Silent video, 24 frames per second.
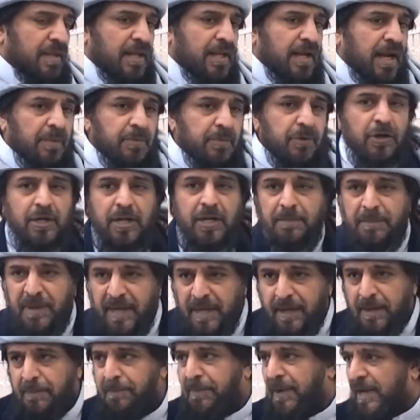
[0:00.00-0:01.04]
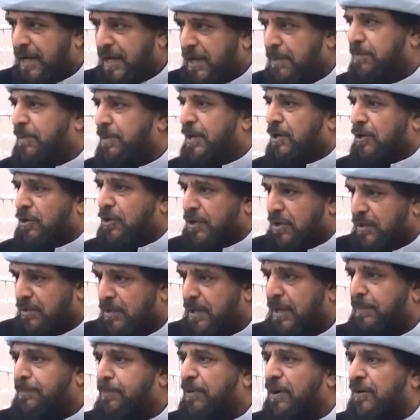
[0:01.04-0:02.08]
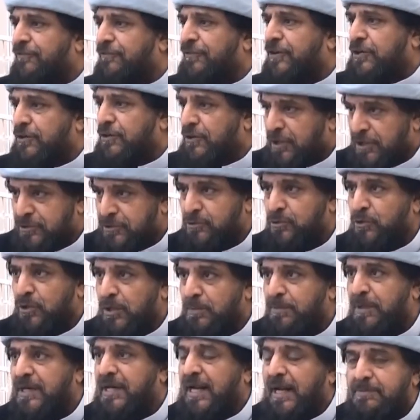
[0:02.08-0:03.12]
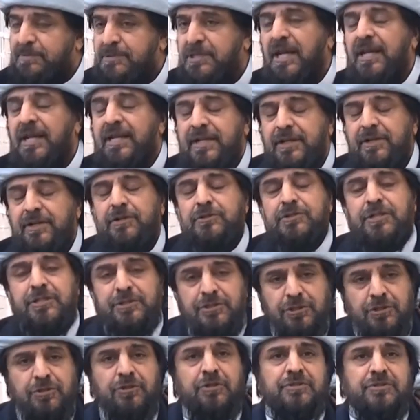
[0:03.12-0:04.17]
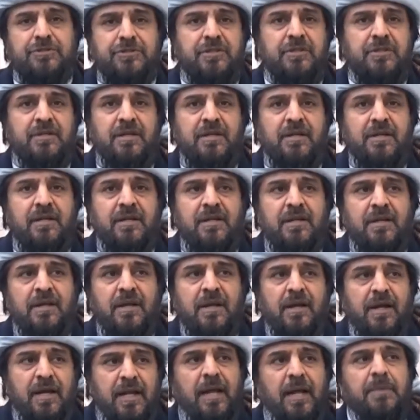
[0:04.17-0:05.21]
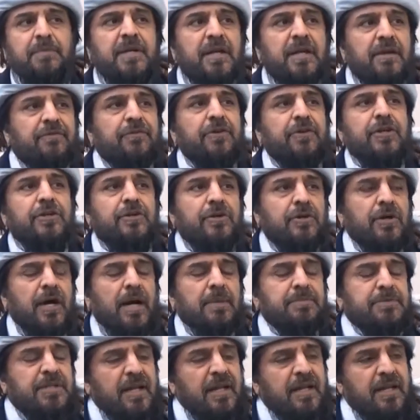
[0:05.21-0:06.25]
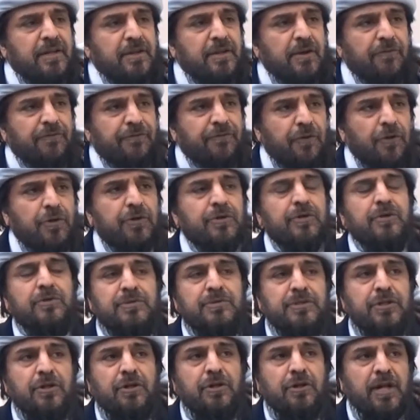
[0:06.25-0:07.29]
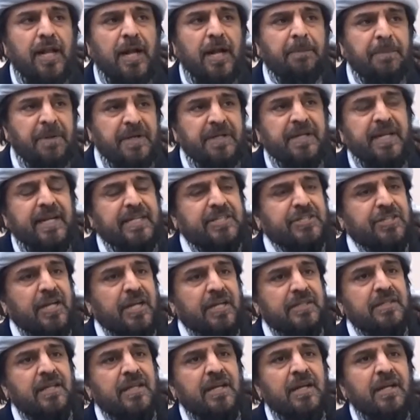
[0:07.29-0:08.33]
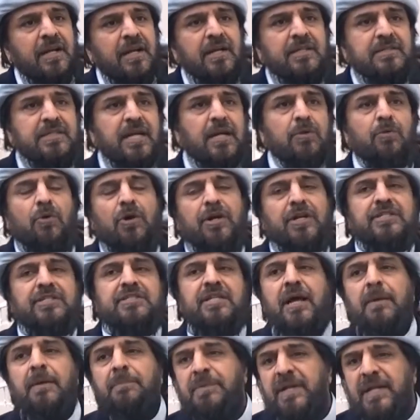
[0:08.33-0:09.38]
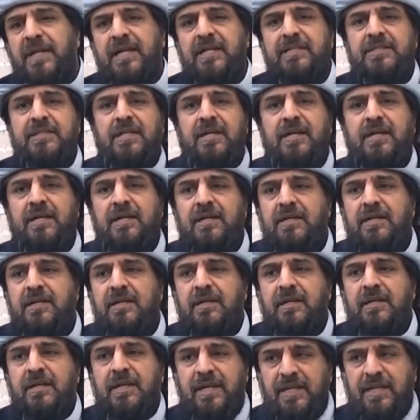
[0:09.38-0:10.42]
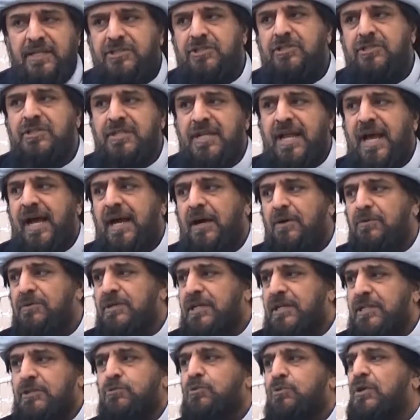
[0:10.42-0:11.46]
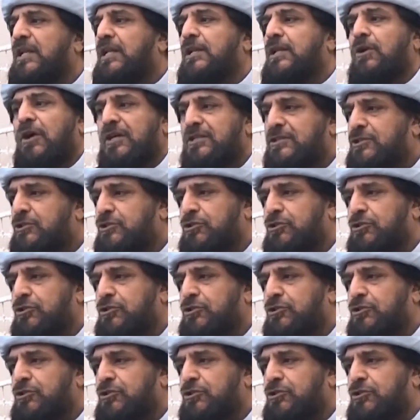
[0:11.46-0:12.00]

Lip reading: I'm not a Peygamber or a Prophet or Rasul, but I'm telling you the truth. And I'm telling you for, you know, like prediction, that what is happening in the East now, it will not